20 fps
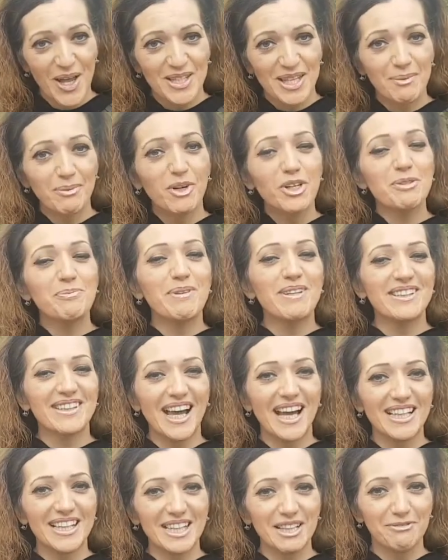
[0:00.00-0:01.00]
So I'm going to be
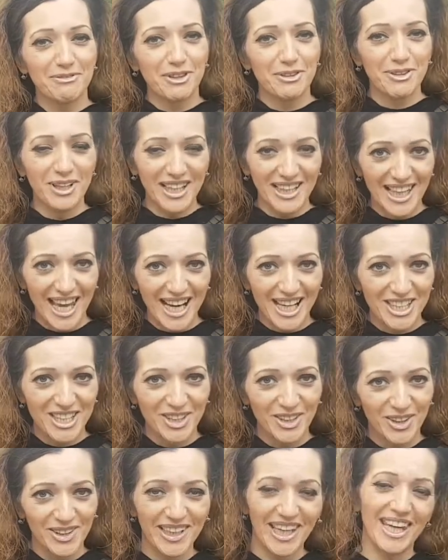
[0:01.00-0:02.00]
standing for
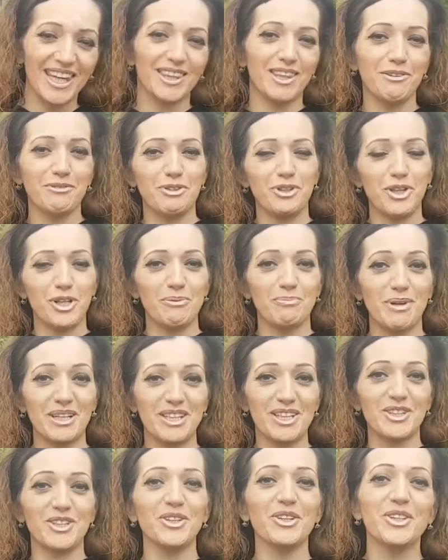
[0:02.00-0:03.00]
re-election on the 8th of June, but
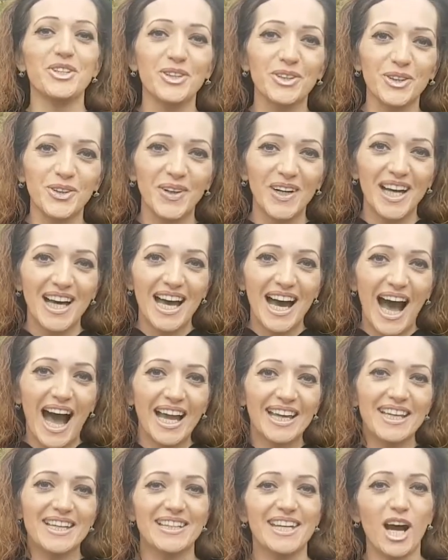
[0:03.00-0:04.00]
to do so,
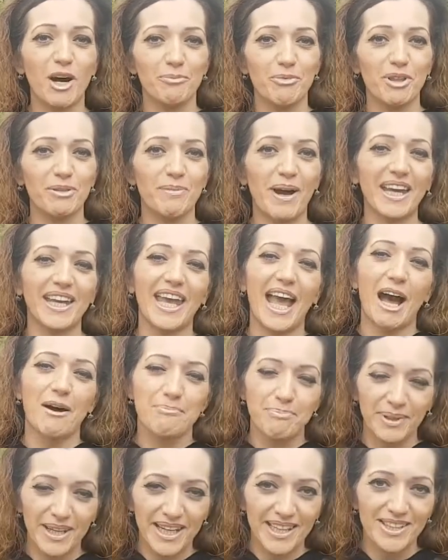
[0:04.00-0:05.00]
I need help with my
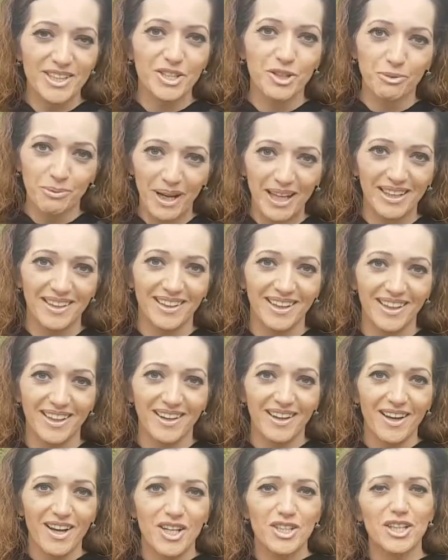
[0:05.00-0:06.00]
campaign to win.
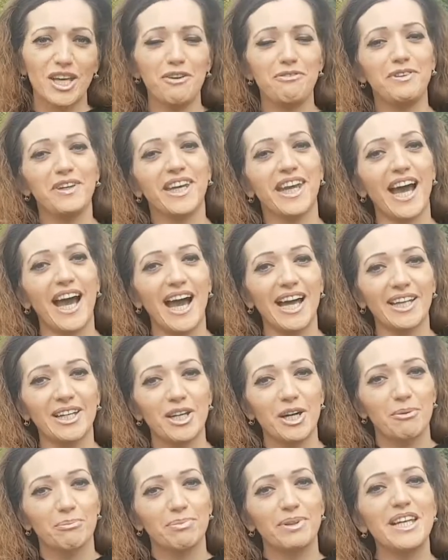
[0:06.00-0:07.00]
So if you can,
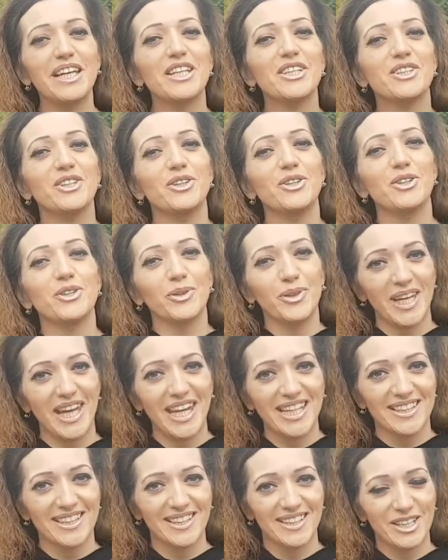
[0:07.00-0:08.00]
please do
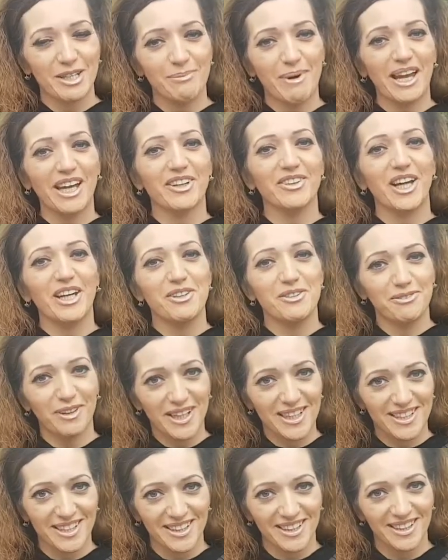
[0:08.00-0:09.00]
donate to my
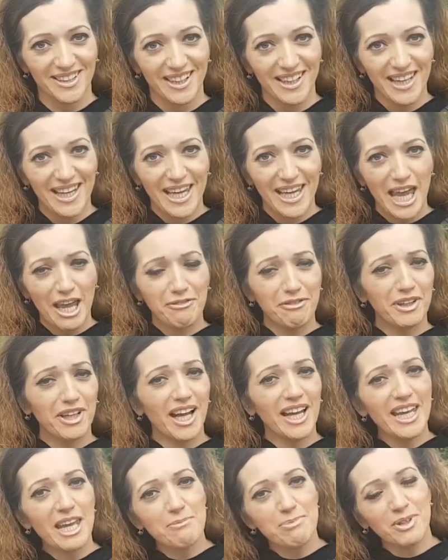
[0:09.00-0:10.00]
Crowdfunder. If you're
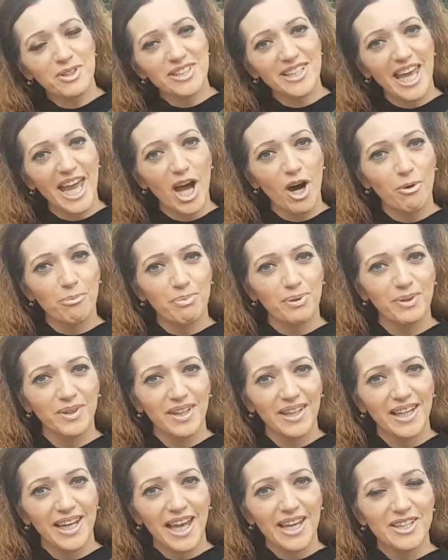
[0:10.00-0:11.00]
unable to help
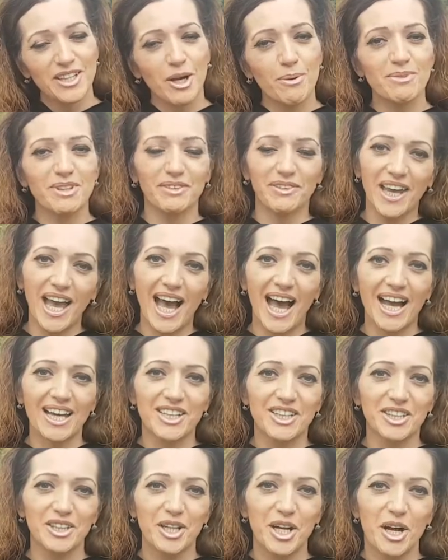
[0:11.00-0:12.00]
in terms of
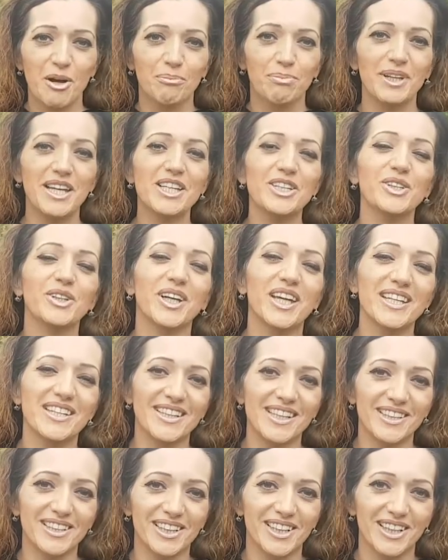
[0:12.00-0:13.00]
cash, please do
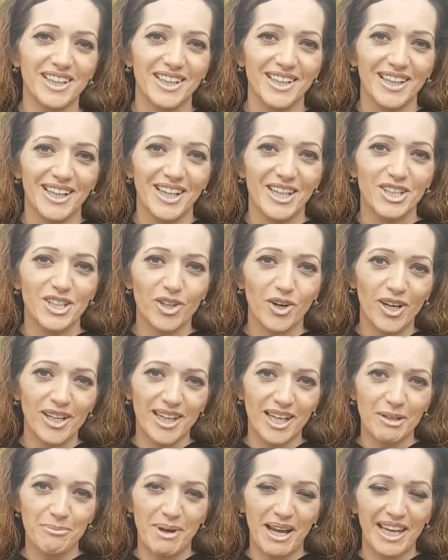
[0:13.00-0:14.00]
consider
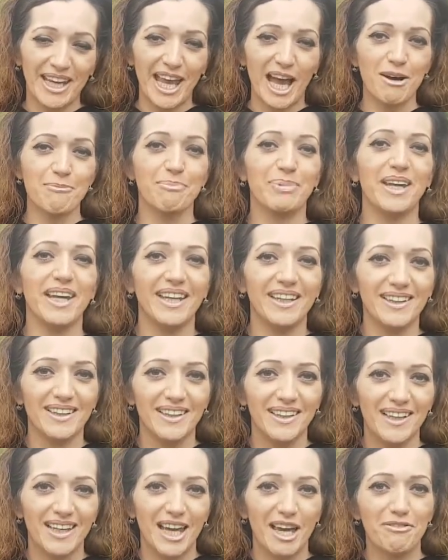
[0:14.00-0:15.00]
joining my campaign.
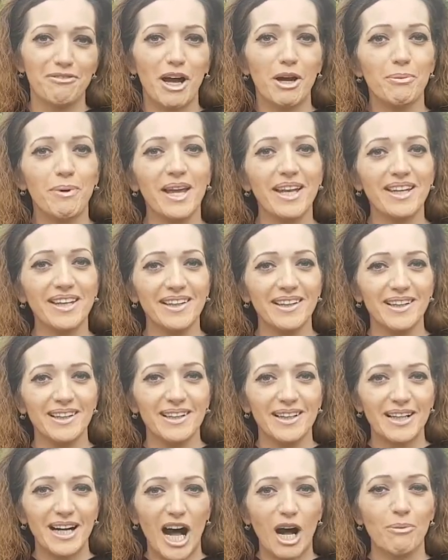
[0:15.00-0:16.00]
If I win,
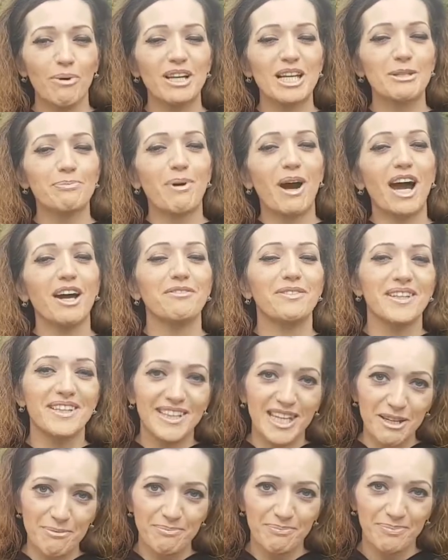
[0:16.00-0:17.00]
I'll win as part of a
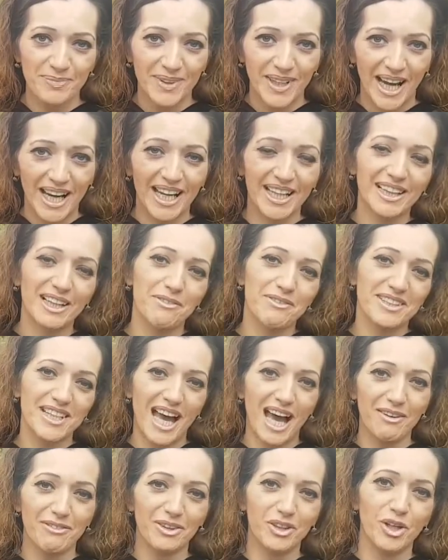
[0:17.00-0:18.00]
team, and I'd love to
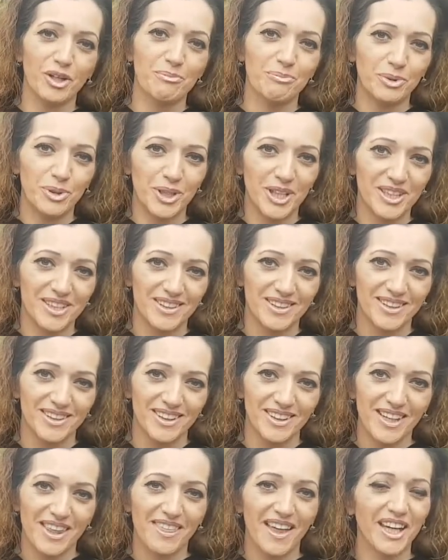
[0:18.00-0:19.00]
have you on board.
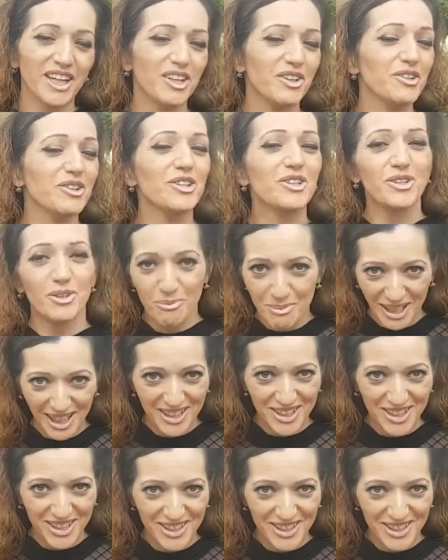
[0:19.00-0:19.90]
Thank you so much.